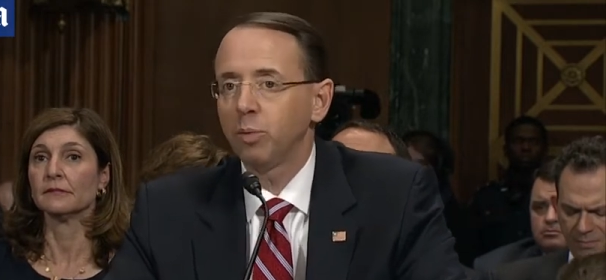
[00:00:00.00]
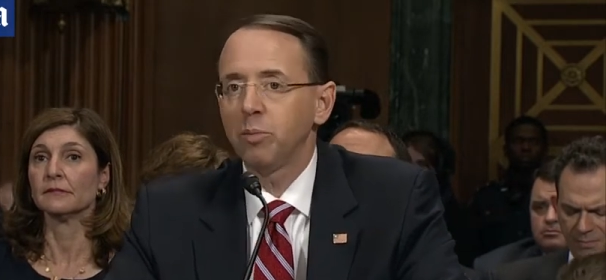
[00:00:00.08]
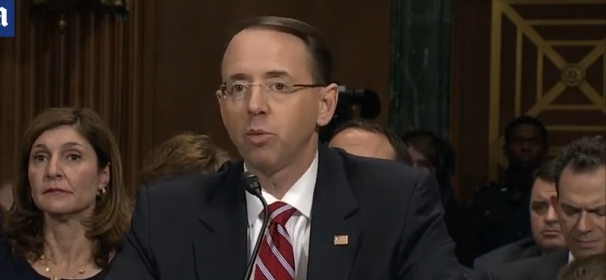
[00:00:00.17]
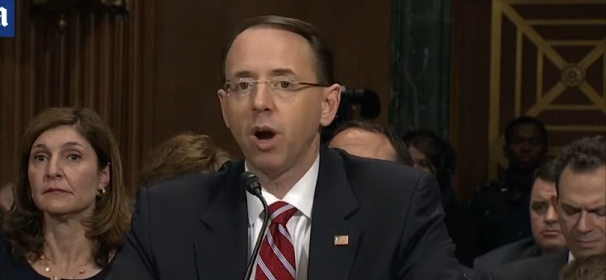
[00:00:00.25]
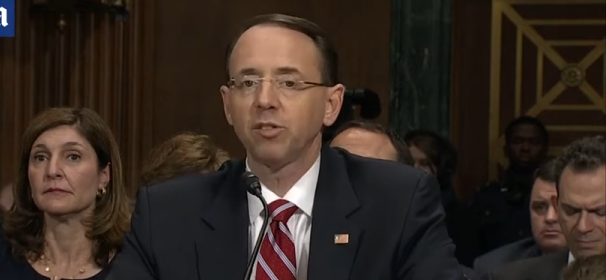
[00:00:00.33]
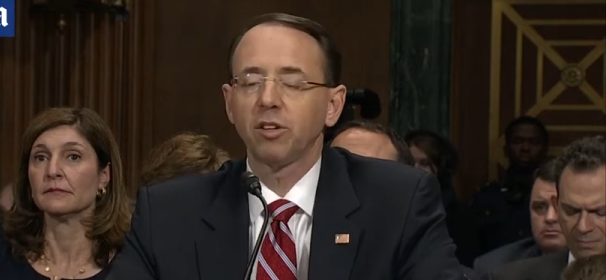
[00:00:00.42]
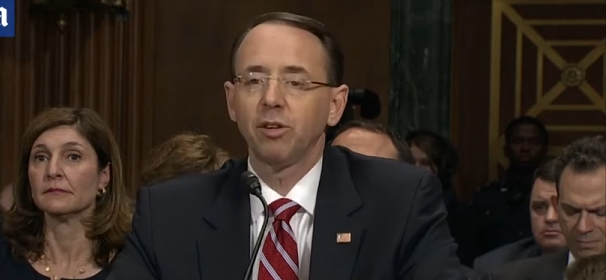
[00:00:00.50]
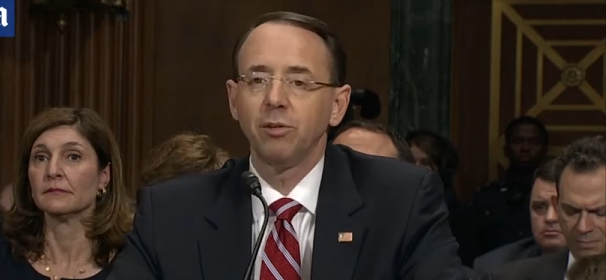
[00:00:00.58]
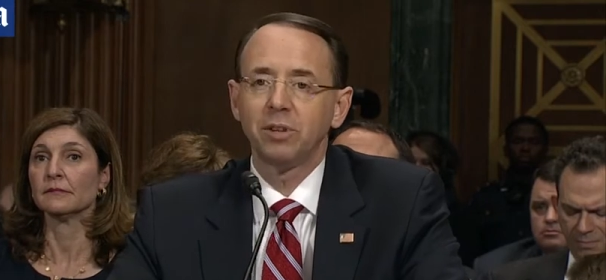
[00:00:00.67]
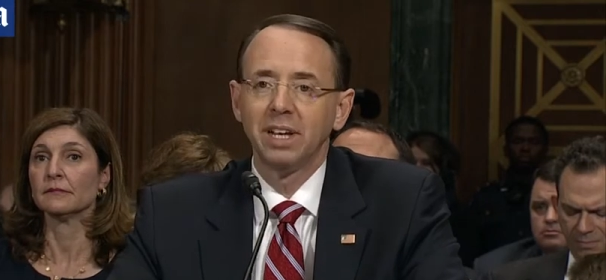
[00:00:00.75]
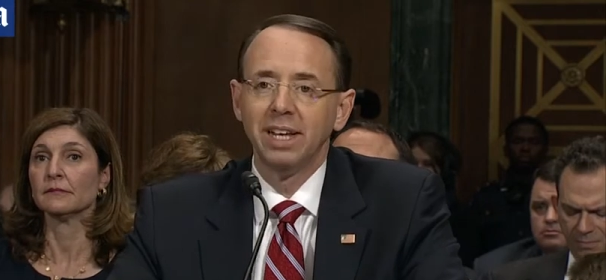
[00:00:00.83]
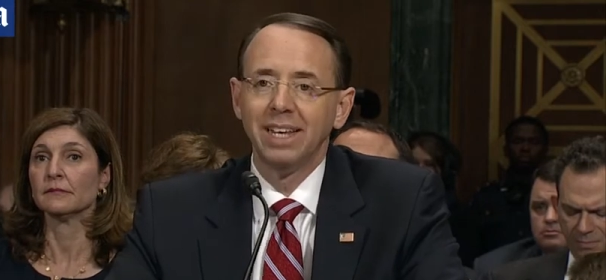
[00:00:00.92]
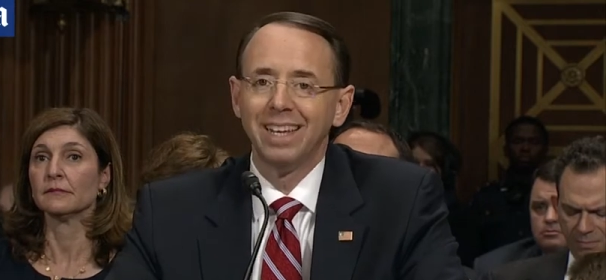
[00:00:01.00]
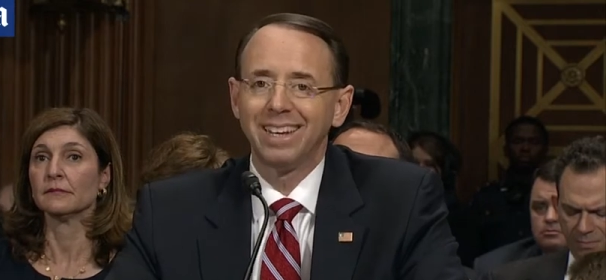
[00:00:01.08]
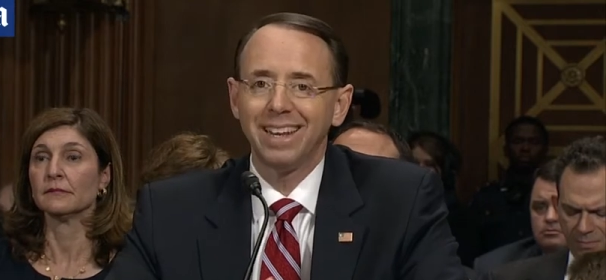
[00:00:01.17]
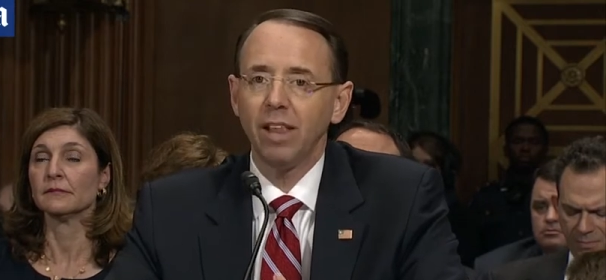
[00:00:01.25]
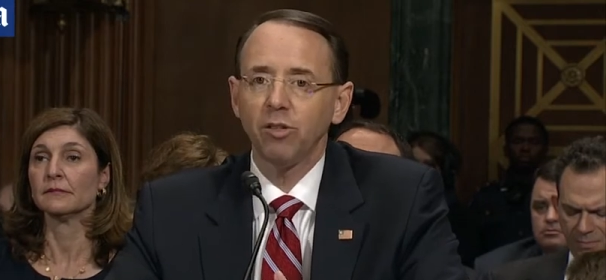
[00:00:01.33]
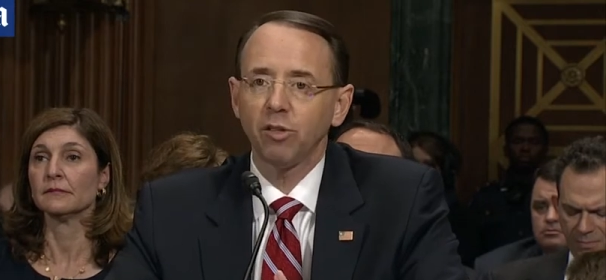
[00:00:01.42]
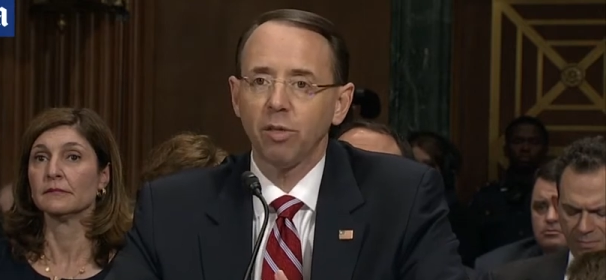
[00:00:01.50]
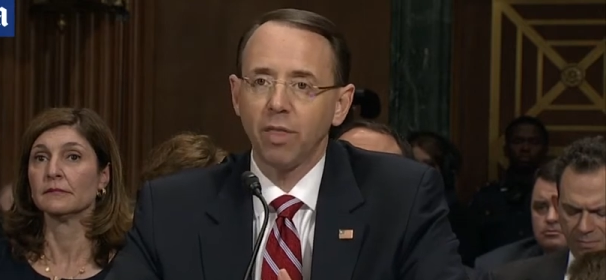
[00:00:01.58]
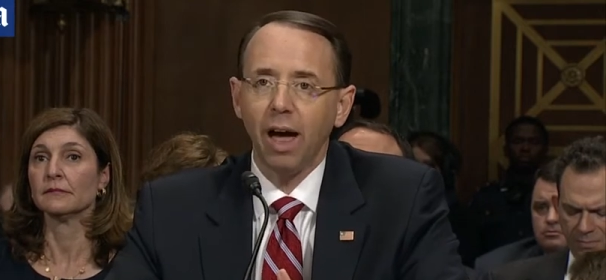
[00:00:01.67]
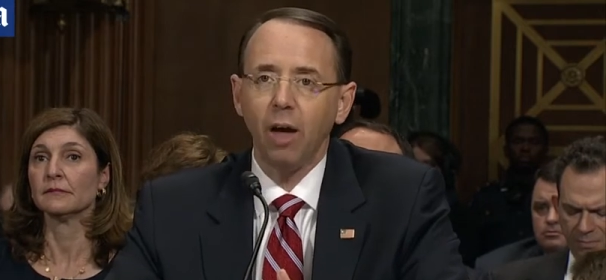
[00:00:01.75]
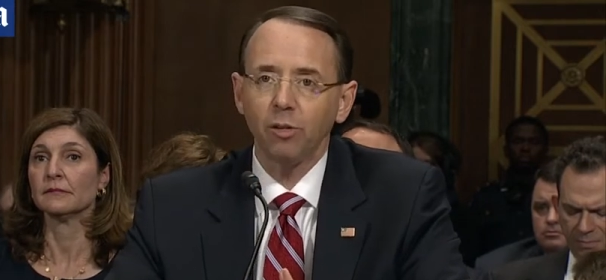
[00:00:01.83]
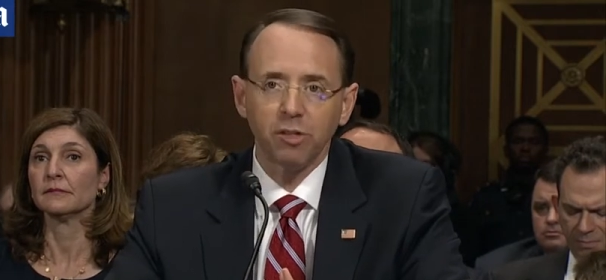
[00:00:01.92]
Speaker 1: We prosecute tens of
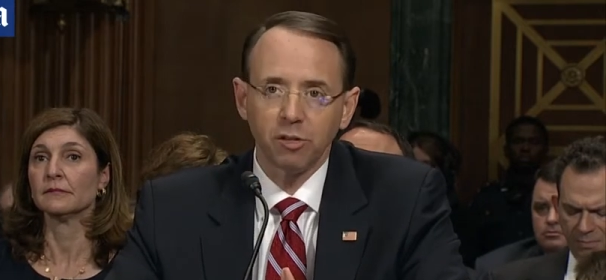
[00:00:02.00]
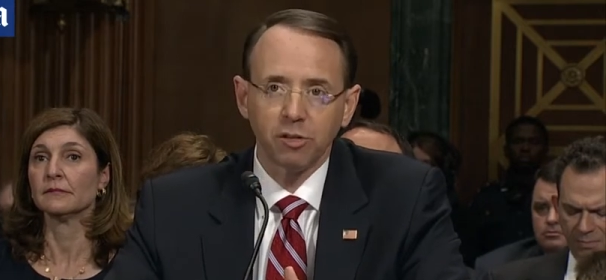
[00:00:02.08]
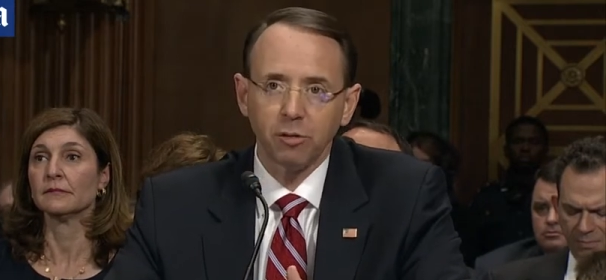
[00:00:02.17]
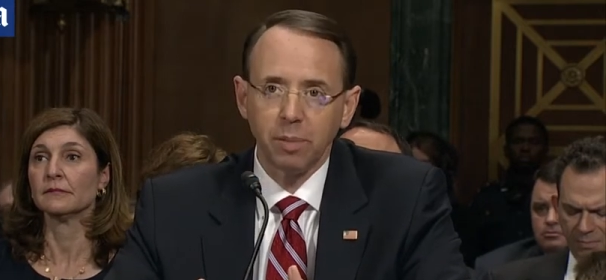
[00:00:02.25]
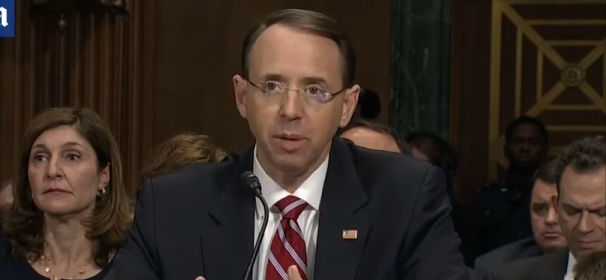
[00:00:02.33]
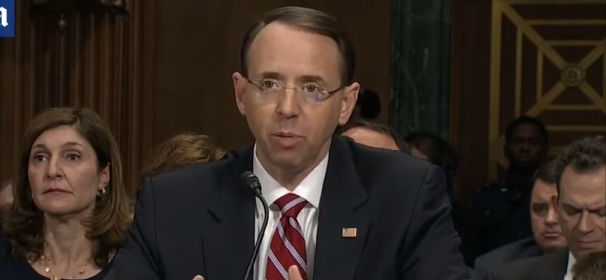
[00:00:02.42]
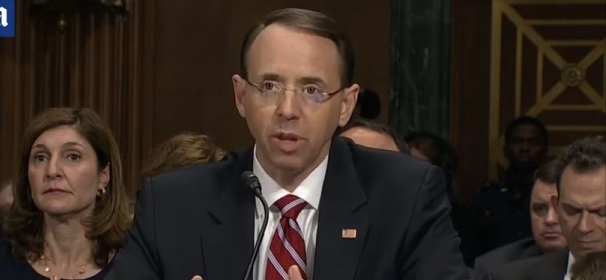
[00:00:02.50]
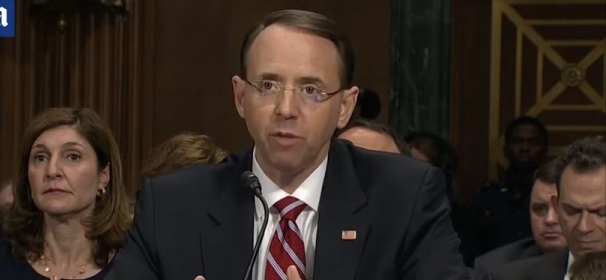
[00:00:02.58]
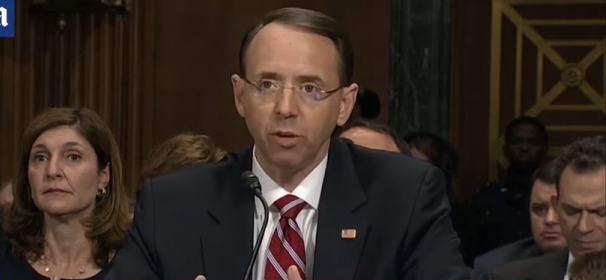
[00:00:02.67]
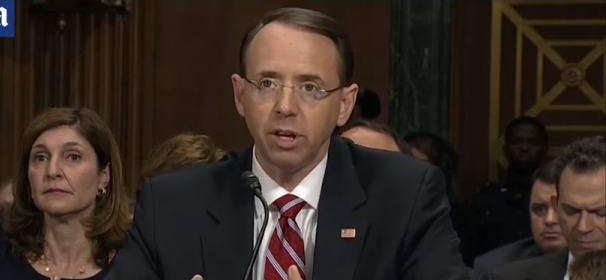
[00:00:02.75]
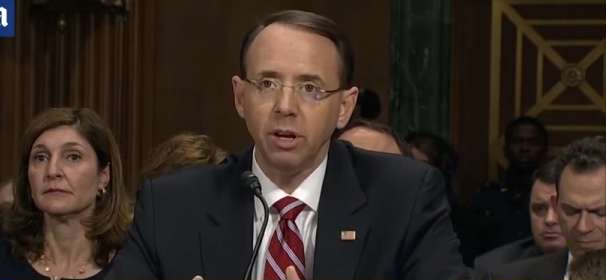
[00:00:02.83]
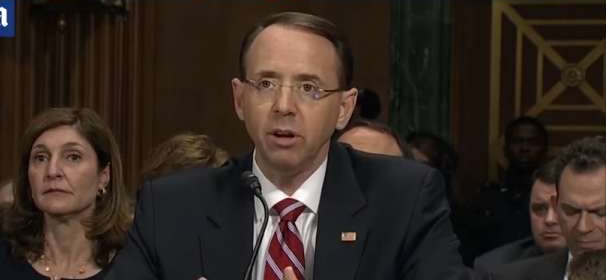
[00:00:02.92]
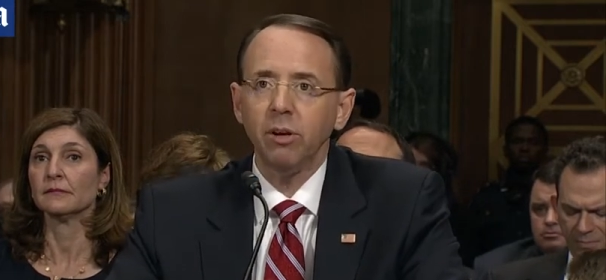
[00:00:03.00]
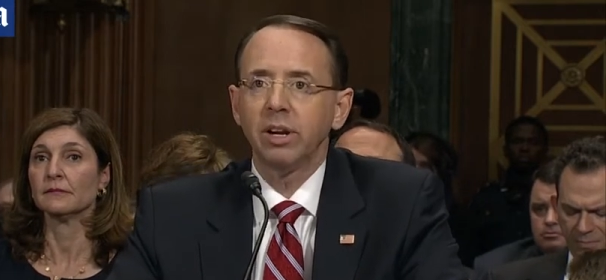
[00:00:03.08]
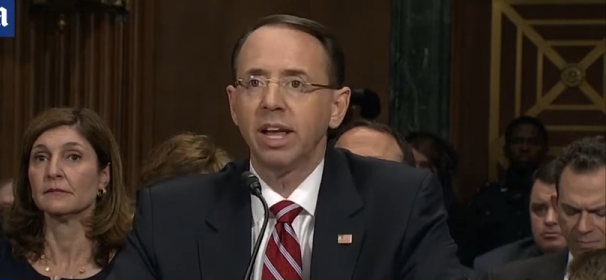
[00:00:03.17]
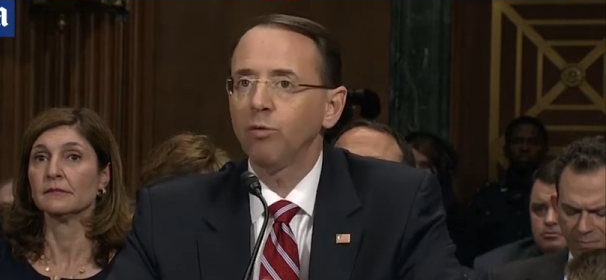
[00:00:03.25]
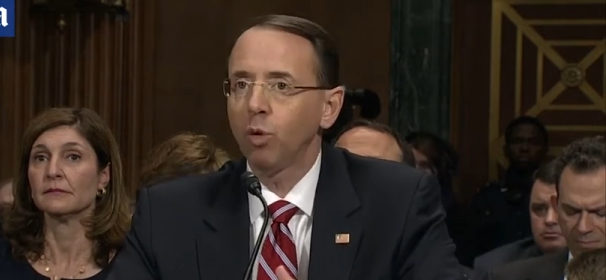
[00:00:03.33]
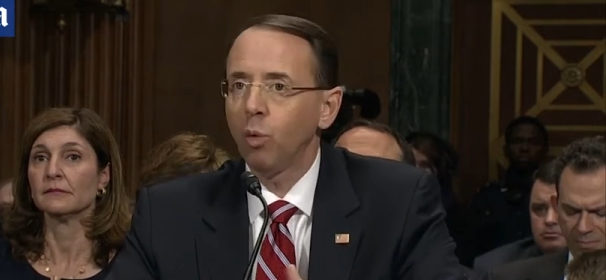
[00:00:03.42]
thousands of people every year, and every